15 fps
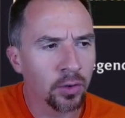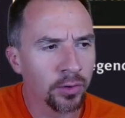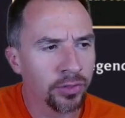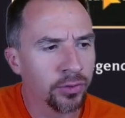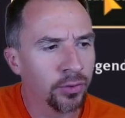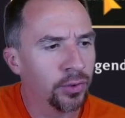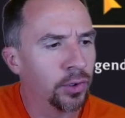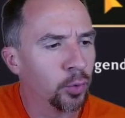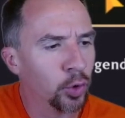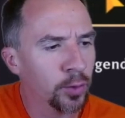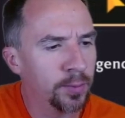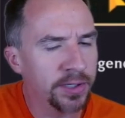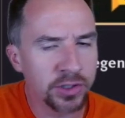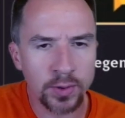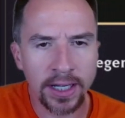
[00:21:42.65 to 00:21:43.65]
through your
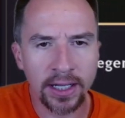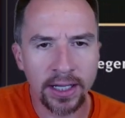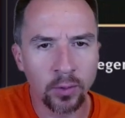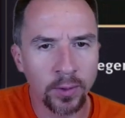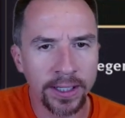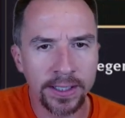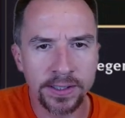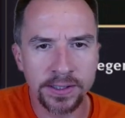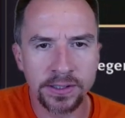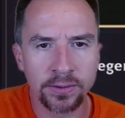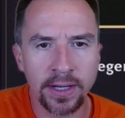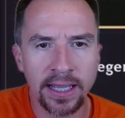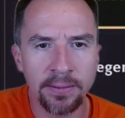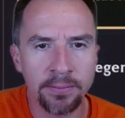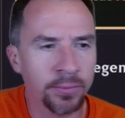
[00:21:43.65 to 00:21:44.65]
rubies right away is the
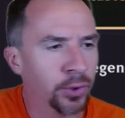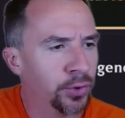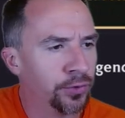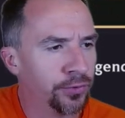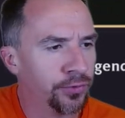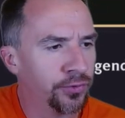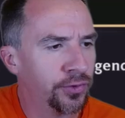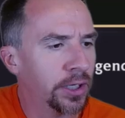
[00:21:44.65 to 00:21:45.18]
right move,